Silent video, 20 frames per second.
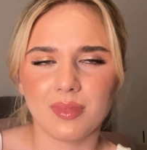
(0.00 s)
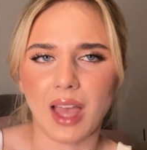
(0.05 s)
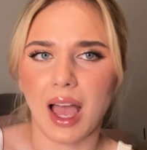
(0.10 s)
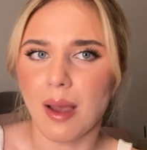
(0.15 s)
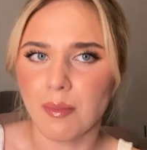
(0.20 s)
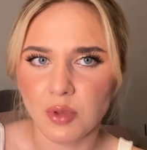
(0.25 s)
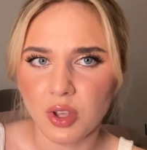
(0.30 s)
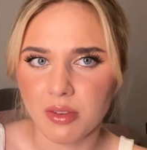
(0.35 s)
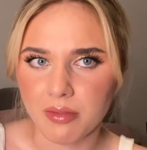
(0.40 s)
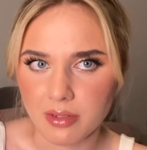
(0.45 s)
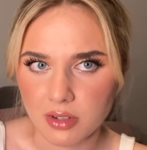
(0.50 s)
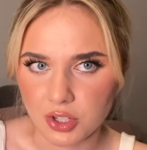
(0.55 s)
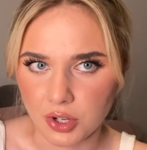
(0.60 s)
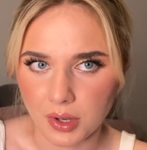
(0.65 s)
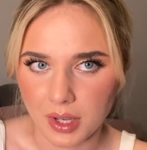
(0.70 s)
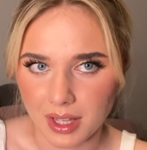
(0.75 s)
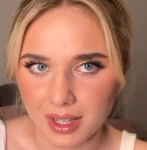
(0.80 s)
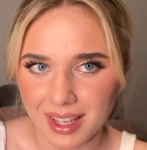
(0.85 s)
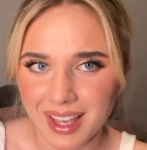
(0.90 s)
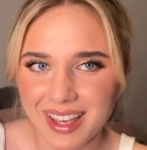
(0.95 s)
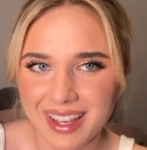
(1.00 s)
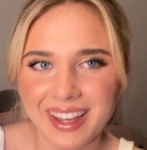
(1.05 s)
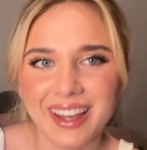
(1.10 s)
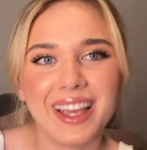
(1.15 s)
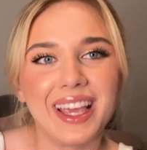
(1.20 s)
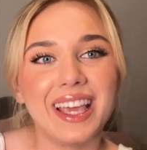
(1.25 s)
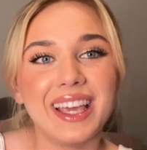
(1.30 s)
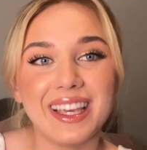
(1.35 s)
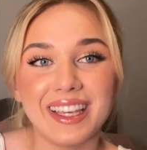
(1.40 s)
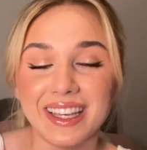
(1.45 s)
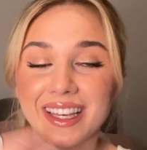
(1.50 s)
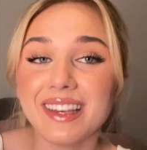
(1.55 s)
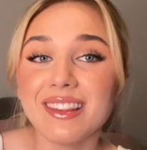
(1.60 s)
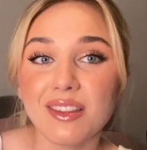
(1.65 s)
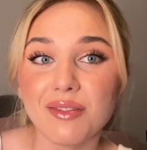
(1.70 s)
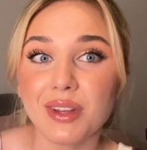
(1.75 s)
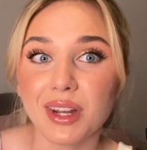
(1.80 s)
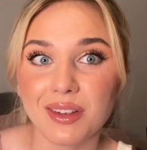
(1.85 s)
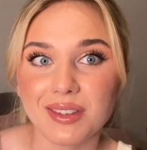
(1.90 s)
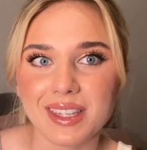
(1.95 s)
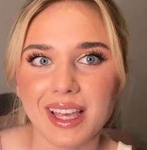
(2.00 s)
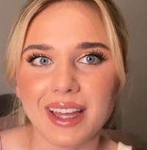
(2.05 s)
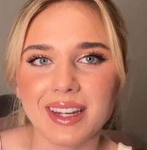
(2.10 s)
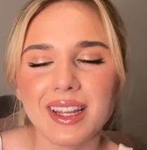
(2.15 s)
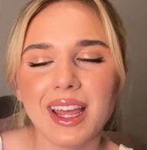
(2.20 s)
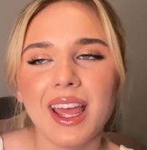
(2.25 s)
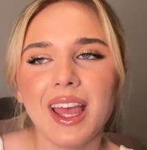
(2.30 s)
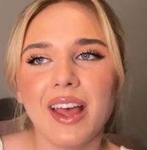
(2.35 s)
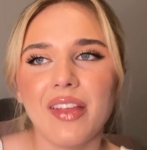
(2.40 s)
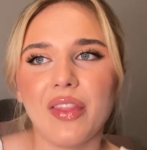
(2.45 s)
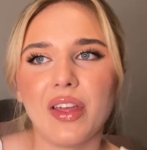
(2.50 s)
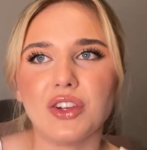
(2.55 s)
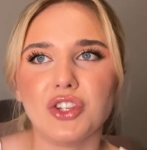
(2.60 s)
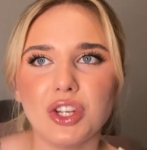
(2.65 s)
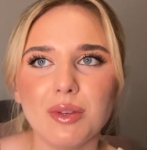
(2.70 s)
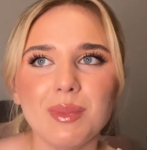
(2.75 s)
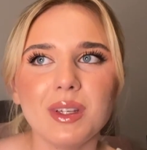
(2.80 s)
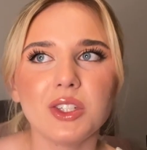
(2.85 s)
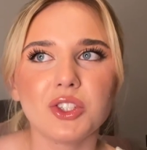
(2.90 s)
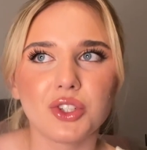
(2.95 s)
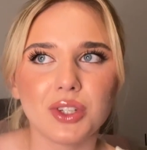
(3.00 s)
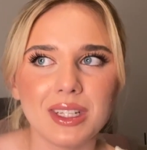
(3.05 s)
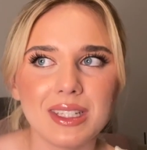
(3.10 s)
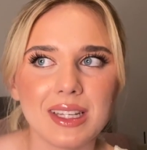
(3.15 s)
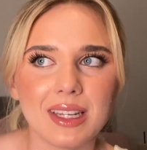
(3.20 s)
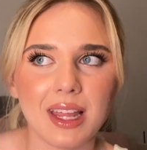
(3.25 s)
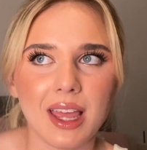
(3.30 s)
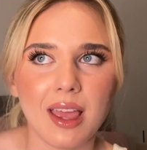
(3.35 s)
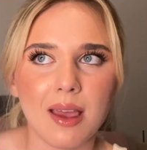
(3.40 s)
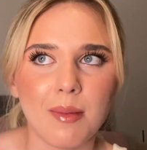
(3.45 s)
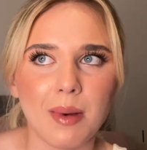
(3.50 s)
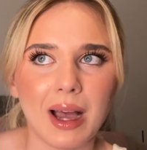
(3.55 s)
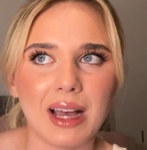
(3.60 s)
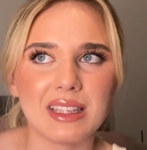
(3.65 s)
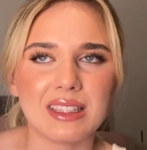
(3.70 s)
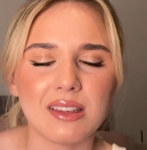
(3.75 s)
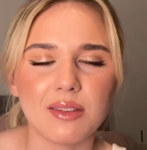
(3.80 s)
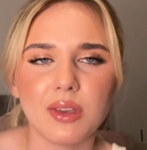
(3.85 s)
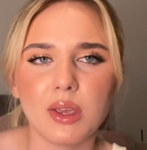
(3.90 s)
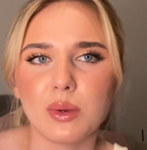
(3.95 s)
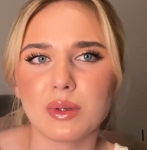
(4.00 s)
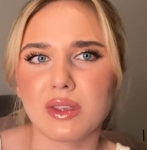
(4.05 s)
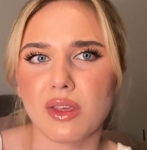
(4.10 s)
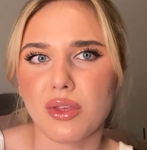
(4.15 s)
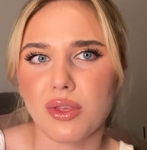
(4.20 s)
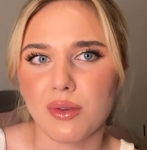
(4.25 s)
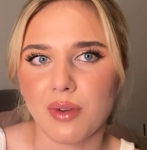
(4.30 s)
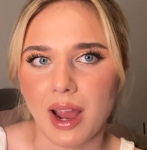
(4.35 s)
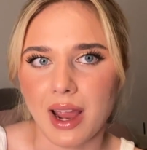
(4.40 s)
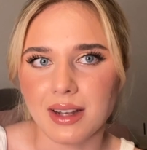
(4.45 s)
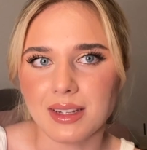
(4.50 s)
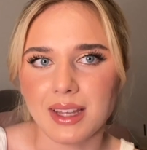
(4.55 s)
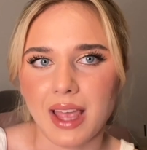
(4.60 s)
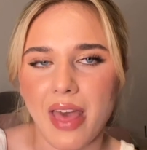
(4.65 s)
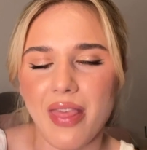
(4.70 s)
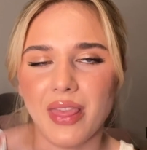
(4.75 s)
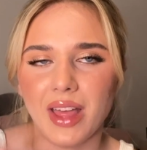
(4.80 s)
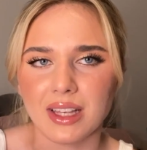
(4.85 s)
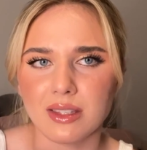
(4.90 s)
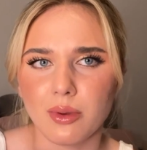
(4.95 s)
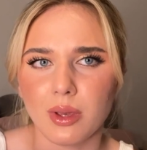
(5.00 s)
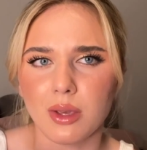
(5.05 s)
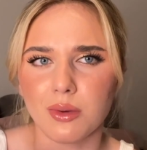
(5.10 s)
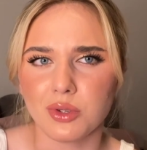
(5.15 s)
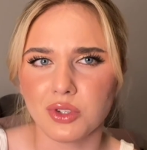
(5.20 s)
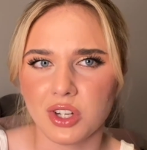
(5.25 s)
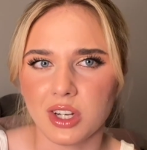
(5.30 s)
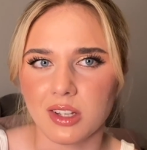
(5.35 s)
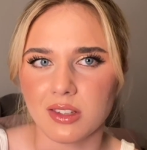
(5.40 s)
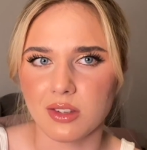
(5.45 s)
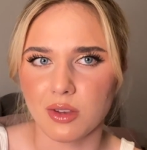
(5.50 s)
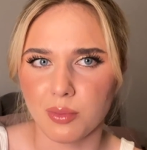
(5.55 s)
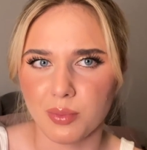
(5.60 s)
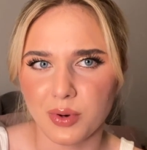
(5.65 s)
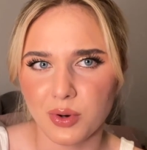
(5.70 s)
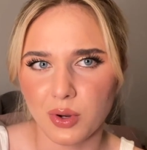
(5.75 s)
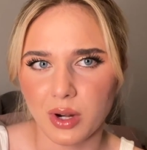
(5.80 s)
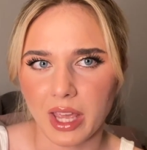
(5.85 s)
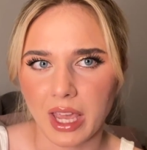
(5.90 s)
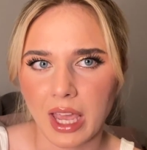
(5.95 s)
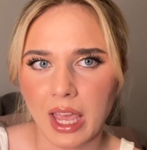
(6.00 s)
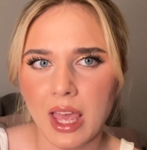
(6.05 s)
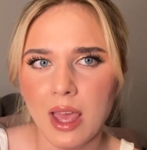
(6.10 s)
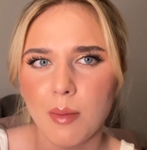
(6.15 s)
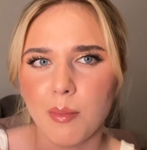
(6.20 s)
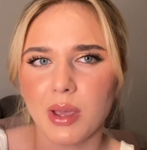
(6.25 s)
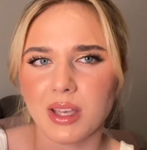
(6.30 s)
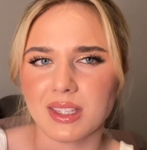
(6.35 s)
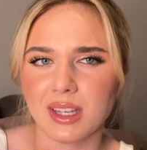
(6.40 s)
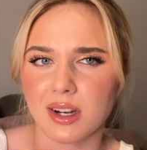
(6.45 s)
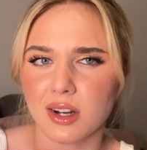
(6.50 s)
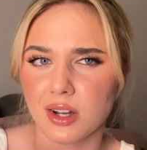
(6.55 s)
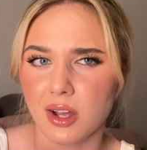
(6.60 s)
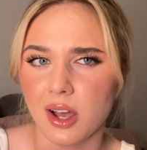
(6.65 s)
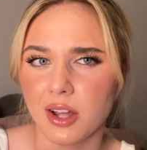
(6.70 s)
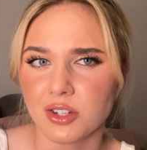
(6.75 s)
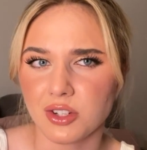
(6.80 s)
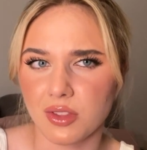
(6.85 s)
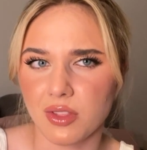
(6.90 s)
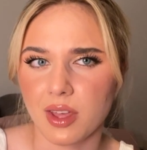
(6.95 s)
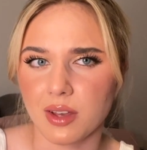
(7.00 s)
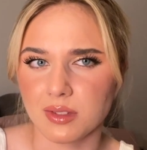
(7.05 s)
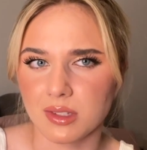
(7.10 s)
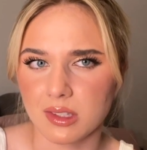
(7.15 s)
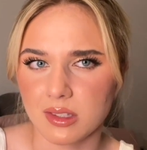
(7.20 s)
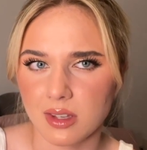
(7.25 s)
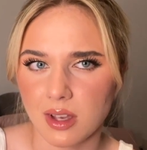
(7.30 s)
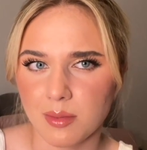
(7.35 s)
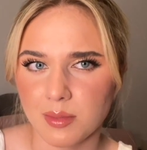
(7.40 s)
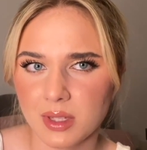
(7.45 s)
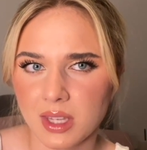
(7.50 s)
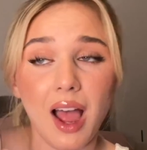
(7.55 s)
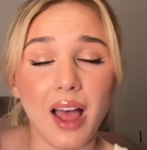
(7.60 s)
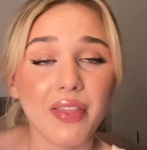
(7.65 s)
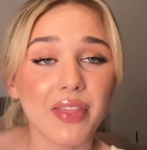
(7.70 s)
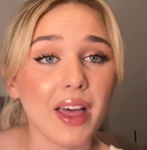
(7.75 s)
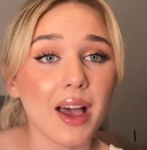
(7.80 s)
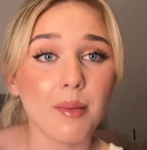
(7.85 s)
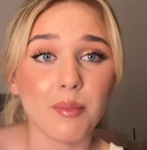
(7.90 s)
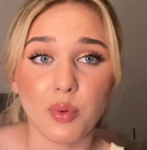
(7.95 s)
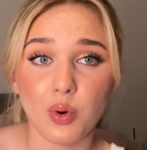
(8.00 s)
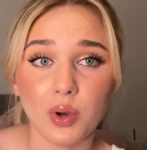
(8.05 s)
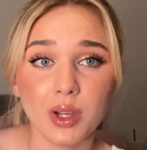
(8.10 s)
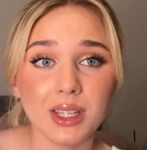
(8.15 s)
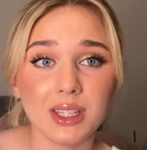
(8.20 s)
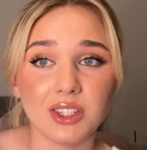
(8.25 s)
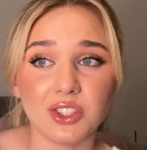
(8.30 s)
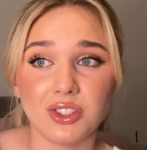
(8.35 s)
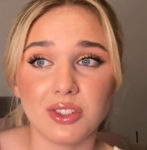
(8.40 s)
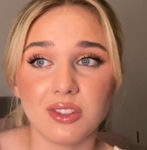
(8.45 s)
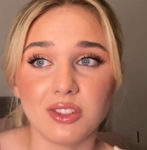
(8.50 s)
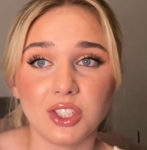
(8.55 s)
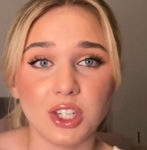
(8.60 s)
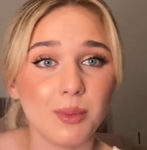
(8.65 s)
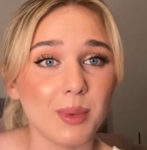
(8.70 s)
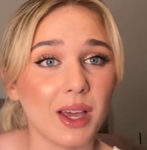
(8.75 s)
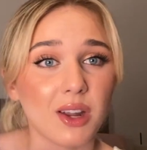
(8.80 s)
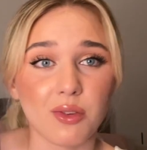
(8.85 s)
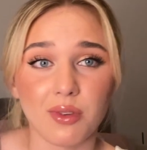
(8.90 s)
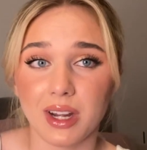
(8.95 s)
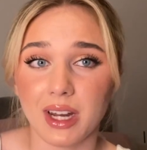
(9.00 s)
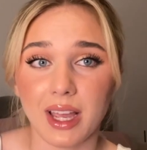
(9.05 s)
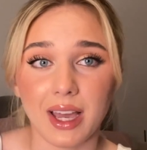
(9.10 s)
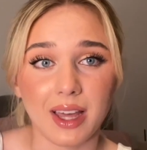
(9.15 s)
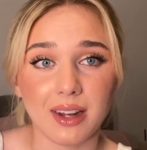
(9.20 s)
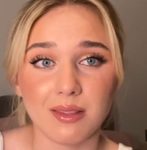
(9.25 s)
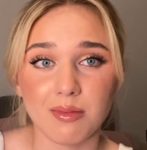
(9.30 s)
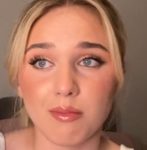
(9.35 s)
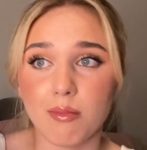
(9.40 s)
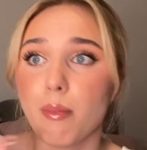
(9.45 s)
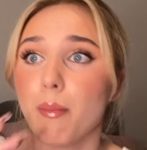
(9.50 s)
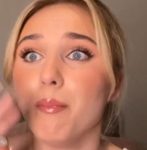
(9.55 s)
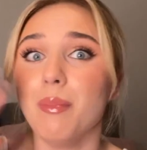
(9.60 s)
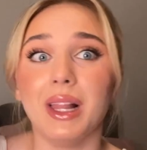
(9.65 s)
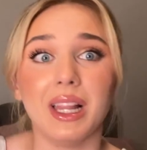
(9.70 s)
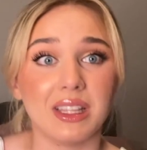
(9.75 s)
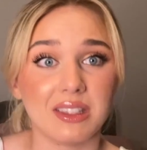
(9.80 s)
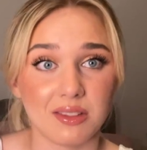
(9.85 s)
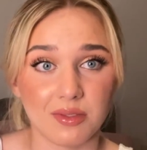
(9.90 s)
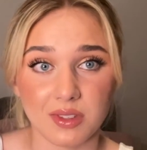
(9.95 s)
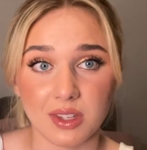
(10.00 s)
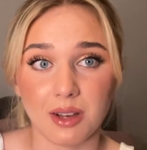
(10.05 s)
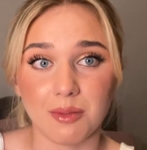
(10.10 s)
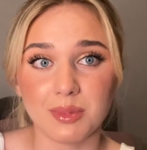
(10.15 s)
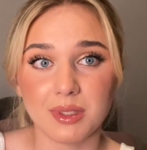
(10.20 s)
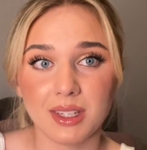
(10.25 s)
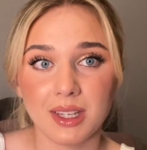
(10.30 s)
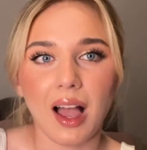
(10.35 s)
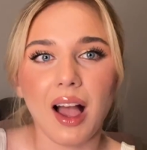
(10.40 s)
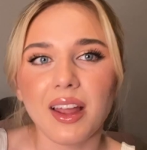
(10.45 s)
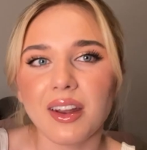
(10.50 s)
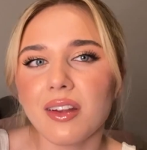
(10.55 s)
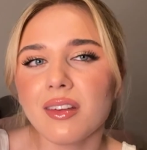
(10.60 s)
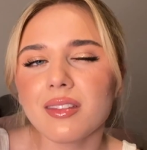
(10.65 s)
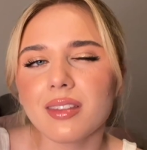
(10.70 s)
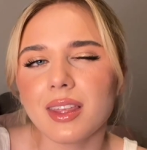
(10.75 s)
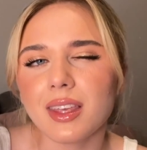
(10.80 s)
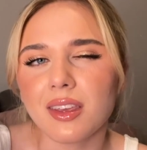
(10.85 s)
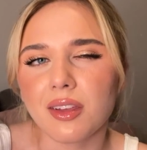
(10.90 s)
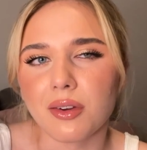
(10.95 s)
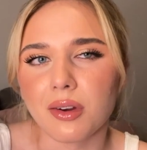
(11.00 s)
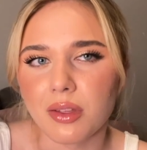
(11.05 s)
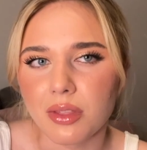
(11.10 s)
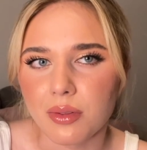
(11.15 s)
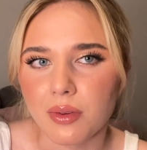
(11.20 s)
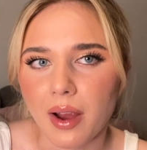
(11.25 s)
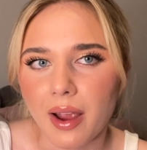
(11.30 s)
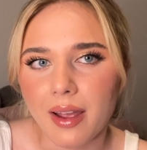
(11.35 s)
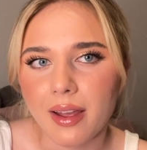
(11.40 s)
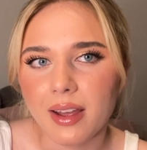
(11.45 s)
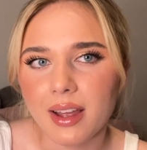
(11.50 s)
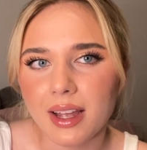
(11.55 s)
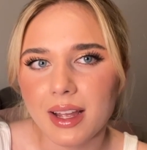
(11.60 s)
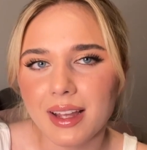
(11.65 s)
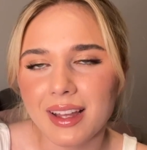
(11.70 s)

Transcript: I'm not even joking. He, in the video, said that Jimmy treated him as if he was a threat, and that's why he was treated so poorly, because he had 100,000 subs. At that point, Jimmy had already had millions of subs. I don't think you're a threat.